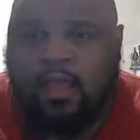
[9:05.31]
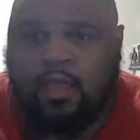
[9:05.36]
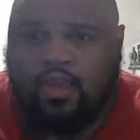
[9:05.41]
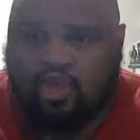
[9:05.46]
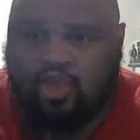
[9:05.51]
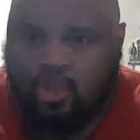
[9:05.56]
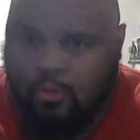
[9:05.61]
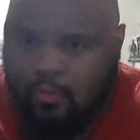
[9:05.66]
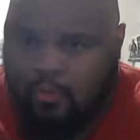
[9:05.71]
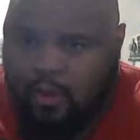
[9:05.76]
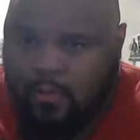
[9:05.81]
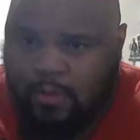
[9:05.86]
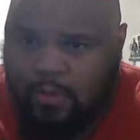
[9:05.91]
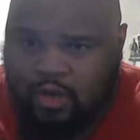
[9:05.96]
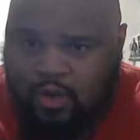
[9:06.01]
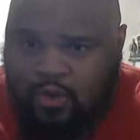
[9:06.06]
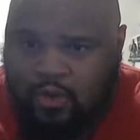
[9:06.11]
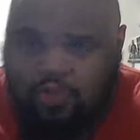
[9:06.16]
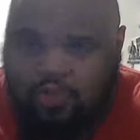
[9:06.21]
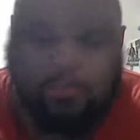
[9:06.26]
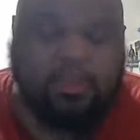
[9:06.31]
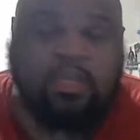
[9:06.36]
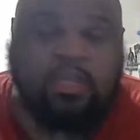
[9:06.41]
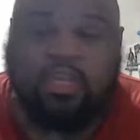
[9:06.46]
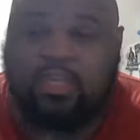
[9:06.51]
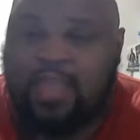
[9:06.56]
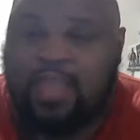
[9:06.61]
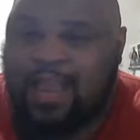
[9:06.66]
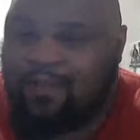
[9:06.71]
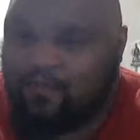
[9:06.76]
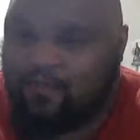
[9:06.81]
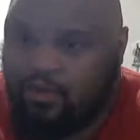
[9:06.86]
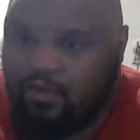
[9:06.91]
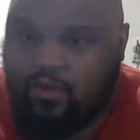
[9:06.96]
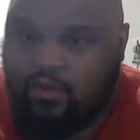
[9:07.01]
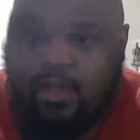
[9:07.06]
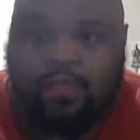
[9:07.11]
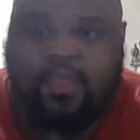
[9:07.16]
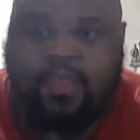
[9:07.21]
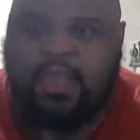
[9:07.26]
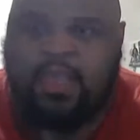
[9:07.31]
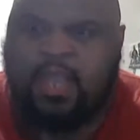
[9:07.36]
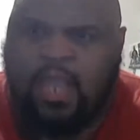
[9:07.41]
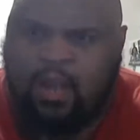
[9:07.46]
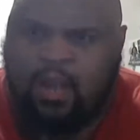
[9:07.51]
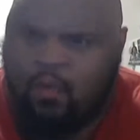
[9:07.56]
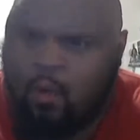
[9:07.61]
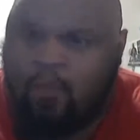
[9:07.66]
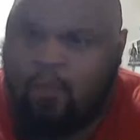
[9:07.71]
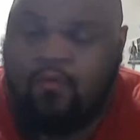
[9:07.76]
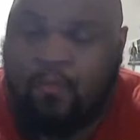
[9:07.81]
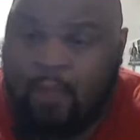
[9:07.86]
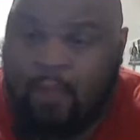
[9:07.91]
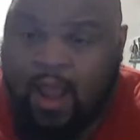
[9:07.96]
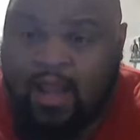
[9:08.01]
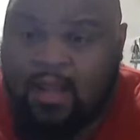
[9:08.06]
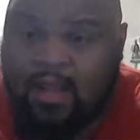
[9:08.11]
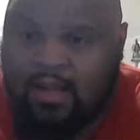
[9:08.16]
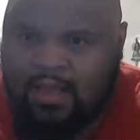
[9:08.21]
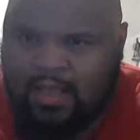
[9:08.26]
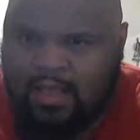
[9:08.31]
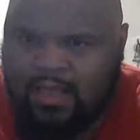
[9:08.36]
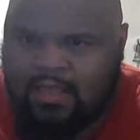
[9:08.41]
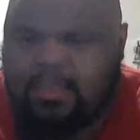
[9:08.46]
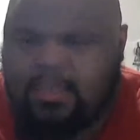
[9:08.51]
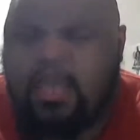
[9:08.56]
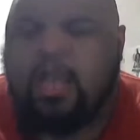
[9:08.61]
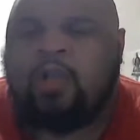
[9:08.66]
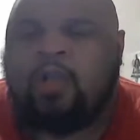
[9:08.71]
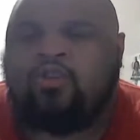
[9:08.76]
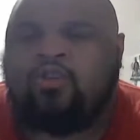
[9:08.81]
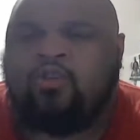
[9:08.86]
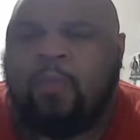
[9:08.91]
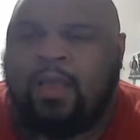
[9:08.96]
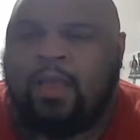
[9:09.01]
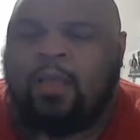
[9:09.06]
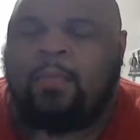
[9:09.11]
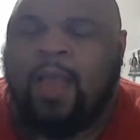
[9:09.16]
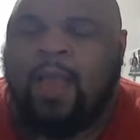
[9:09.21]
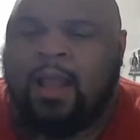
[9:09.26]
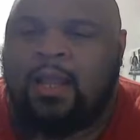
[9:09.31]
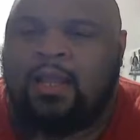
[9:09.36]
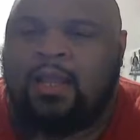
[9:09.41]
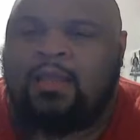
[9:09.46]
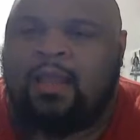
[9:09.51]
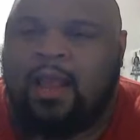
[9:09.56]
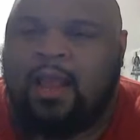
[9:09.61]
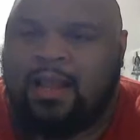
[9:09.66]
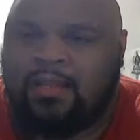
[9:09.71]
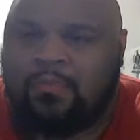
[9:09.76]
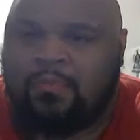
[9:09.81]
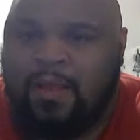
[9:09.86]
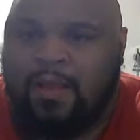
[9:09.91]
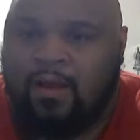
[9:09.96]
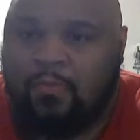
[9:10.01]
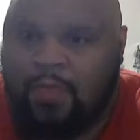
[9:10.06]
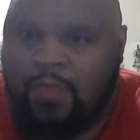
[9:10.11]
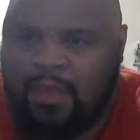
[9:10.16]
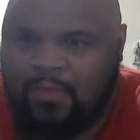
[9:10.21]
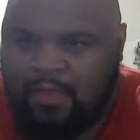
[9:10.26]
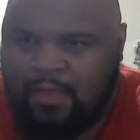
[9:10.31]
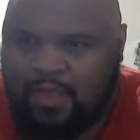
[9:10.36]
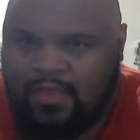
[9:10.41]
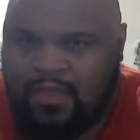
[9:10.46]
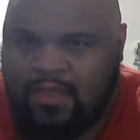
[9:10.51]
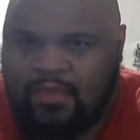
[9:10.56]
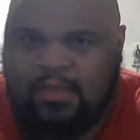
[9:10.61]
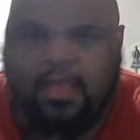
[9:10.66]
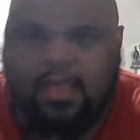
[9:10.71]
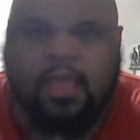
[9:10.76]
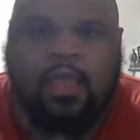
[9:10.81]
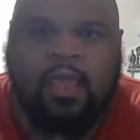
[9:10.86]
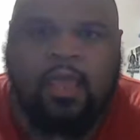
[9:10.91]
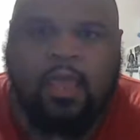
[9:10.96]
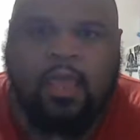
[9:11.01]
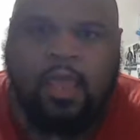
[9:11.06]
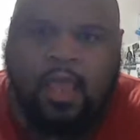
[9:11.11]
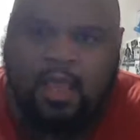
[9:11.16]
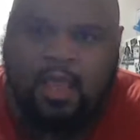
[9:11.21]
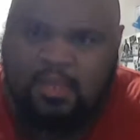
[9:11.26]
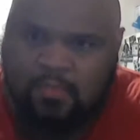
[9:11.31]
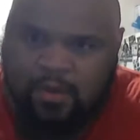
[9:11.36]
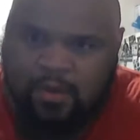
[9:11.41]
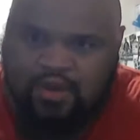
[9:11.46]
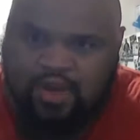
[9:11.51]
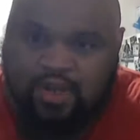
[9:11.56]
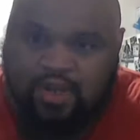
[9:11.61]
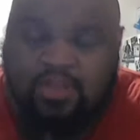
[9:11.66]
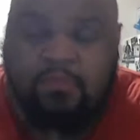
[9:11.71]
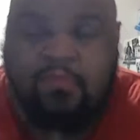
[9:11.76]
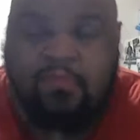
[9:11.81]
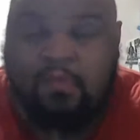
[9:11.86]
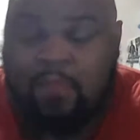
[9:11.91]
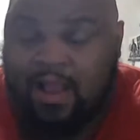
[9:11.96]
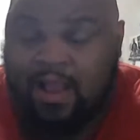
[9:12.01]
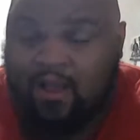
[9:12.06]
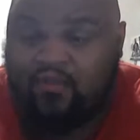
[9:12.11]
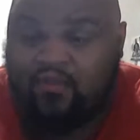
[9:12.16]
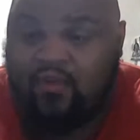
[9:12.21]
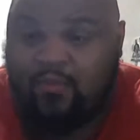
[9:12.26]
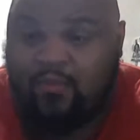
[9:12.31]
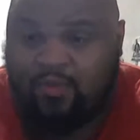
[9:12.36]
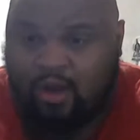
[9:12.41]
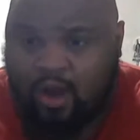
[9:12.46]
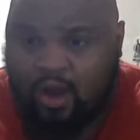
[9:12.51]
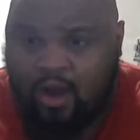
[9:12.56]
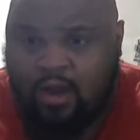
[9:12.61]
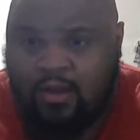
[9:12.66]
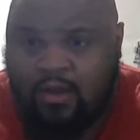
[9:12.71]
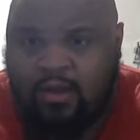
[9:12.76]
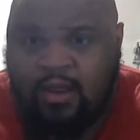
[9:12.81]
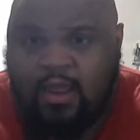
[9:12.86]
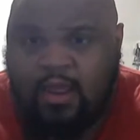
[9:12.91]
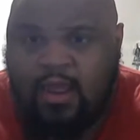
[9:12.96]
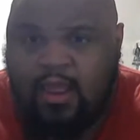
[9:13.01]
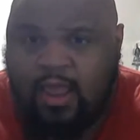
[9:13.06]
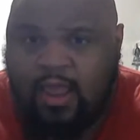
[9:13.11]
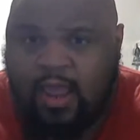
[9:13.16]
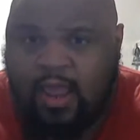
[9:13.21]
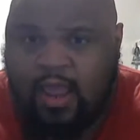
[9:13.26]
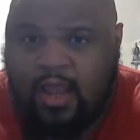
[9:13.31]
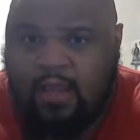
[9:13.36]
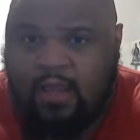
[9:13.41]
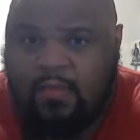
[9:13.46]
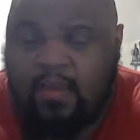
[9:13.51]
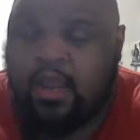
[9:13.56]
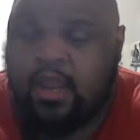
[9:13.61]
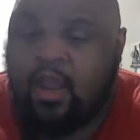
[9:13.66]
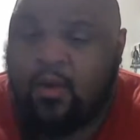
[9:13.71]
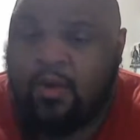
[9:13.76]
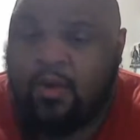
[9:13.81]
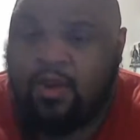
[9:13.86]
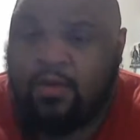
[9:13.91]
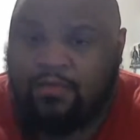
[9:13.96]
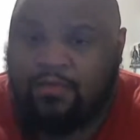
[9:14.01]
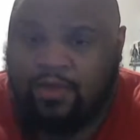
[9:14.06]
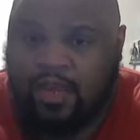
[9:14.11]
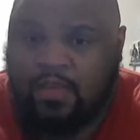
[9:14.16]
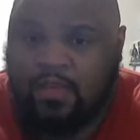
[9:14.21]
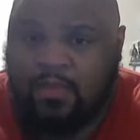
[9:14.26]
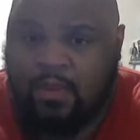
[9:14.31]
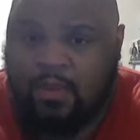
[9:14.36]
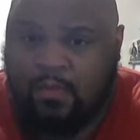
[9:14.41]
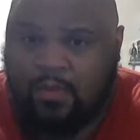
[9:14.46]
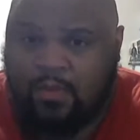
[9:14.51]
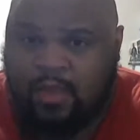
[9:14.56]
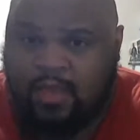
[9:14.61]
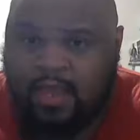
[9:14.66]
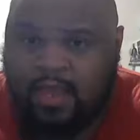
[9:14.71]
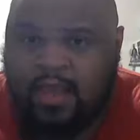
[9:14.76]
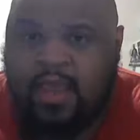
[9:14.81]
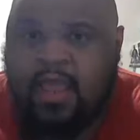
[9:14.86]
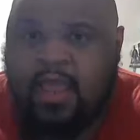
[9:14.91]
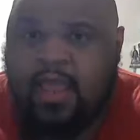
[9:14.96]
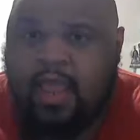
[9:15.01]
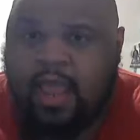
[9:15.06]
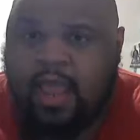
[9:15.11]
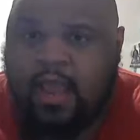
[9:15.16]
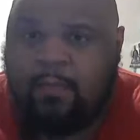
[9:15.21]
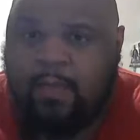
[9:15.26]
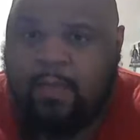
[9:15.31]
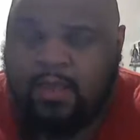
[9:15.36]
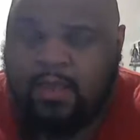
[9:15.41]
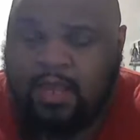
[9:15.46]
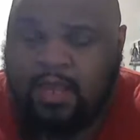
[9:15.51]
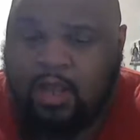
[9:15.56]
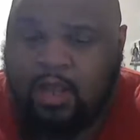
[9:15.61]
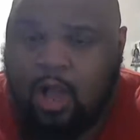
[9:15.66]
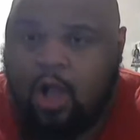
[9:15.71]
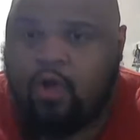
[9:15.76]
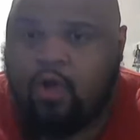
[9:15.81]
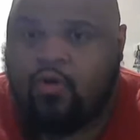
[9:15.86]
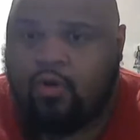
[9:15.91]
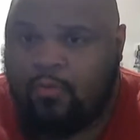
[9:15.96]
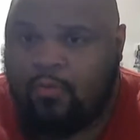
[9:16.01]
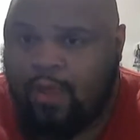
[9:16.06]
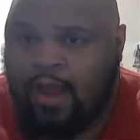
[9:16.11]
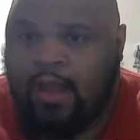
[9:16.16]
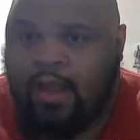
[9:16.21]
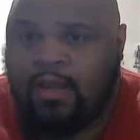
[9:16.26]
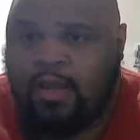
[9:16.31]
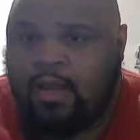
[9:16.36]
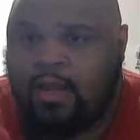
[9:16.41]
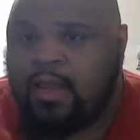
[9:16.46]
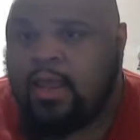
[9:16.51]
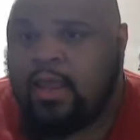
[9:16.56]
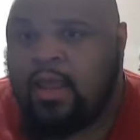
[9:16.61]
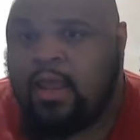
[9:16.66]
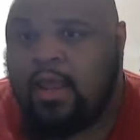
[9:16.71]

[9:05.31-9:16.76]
Superman's mission was to be the savior, the hero of humanity like this, to make humanity as better people like this. His mission is to bring back Krypton and to be hero of his people like that, and basically conquer humanity.